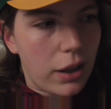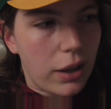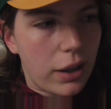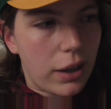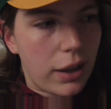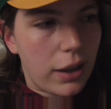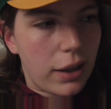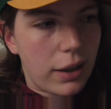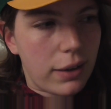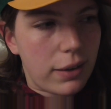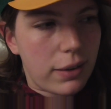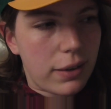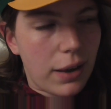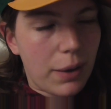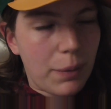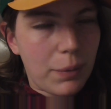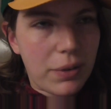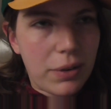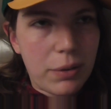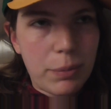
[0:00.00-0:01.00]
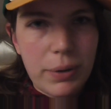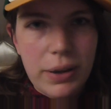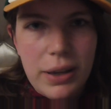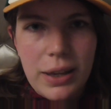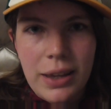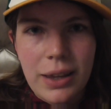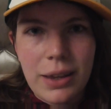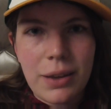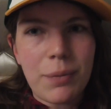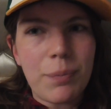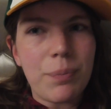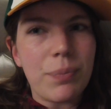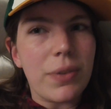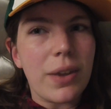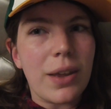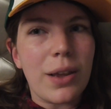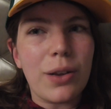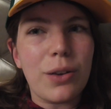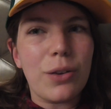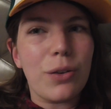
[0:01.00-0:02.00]
He seems to be
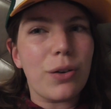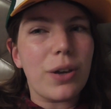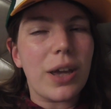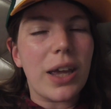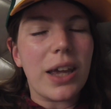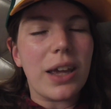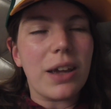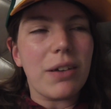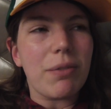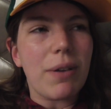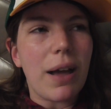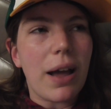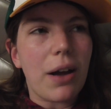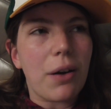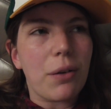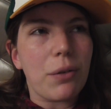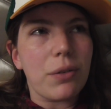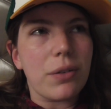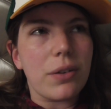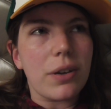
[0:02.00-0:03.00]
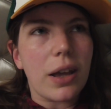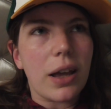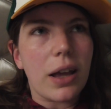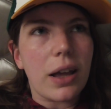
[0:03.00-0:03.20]
looking around